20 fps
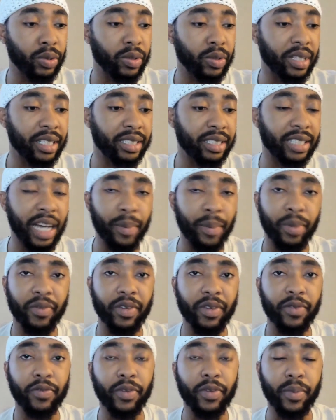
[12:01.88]
this type of
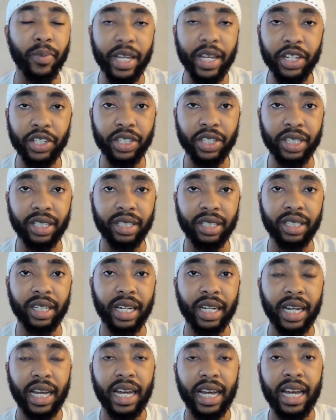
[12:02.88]
information,
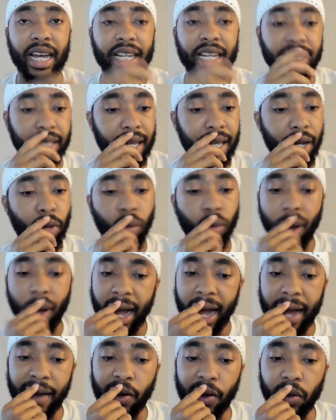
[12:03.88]
it's like,
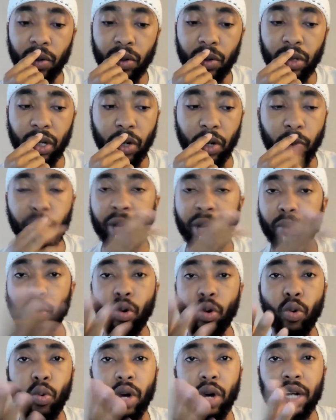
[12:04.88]
wow, you know, people
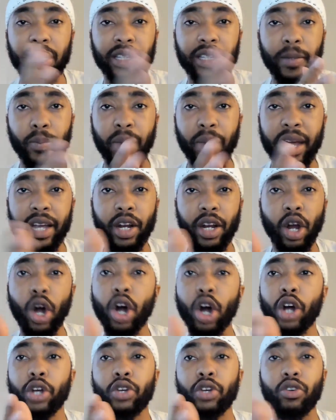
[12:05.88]
who want to debate and
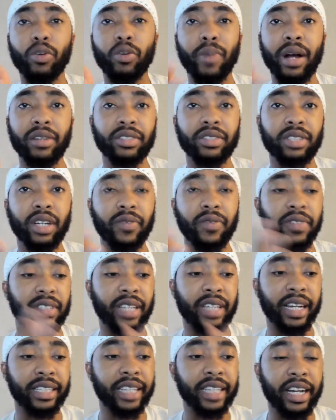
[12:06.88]
argue about stuff, it's
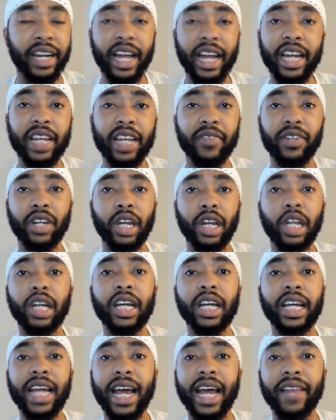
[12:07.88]
like they're not even
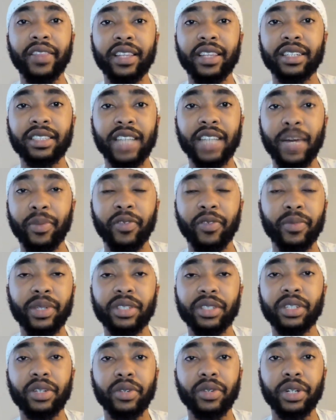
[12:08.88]
looking at this type of
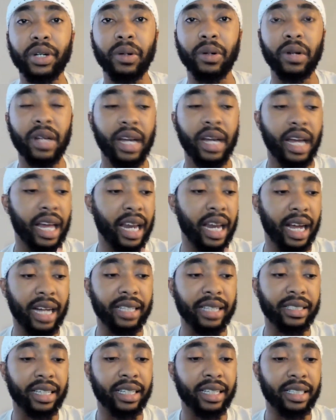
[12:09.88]
material. And like
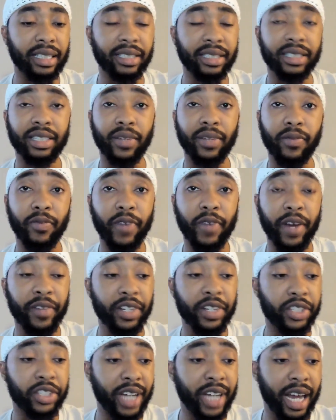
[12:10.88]
I said, this is a
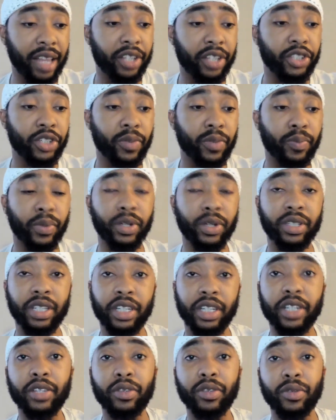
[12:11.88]
very challenging book to
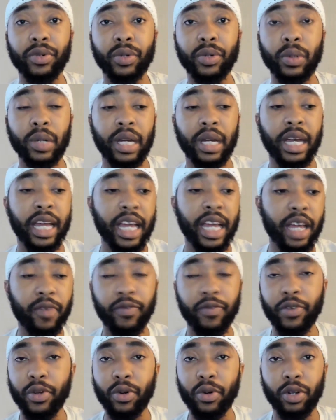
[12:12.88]
get through
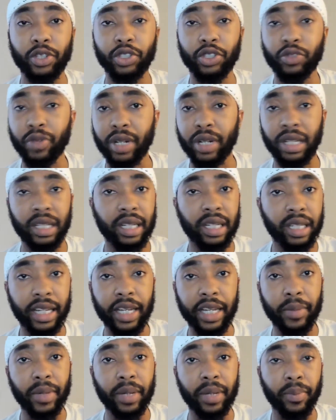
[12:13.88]
if you are strictly a
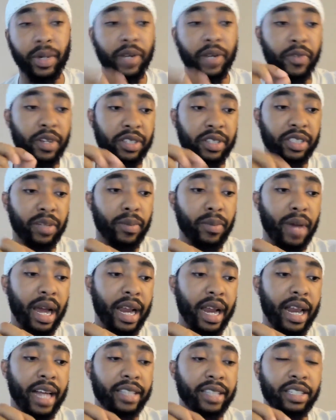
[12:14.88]
layman. But if you're
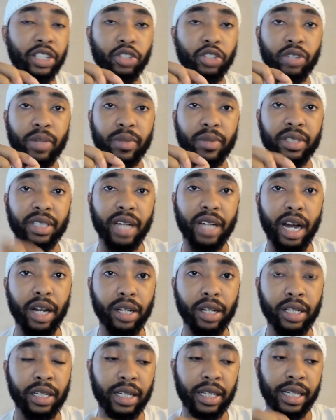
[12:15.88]
somebody that's extremely
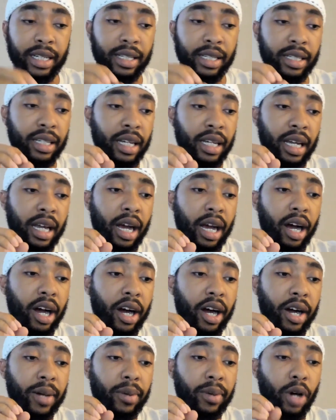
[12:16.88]
scholarly in
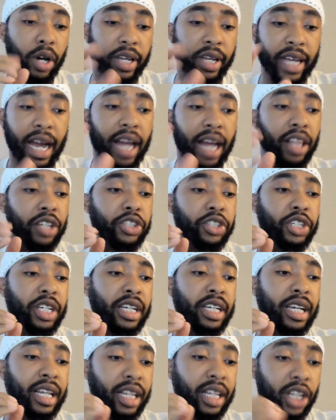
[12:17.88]

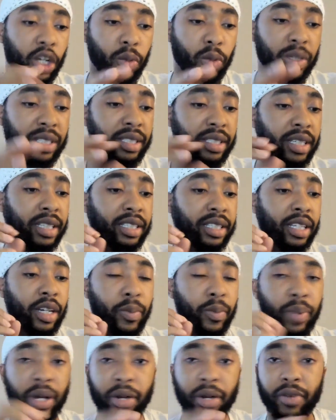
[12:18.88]
archaeology and linguistics and
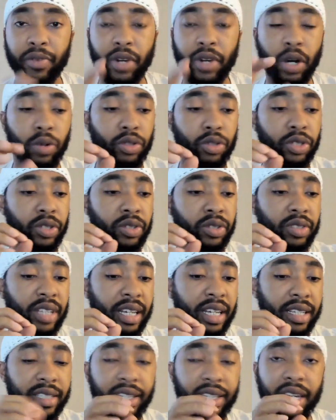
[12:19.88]
comparative cultures,
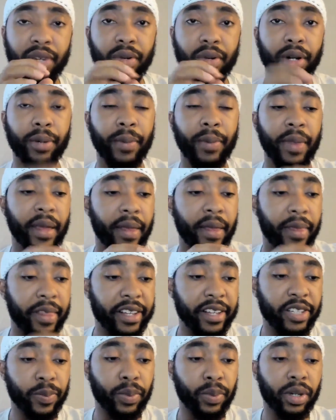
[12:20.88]
etc.,
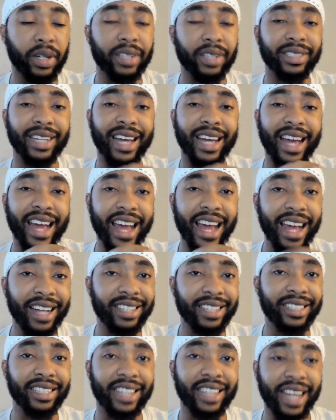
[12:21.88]
this book is an
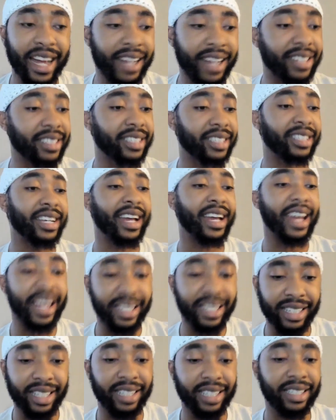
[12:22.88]
excellent
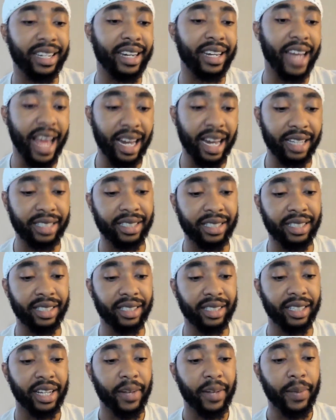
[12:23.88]

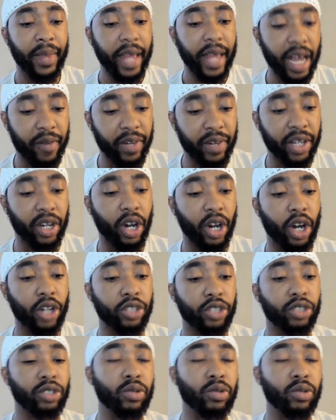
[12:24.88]
analysis in regards to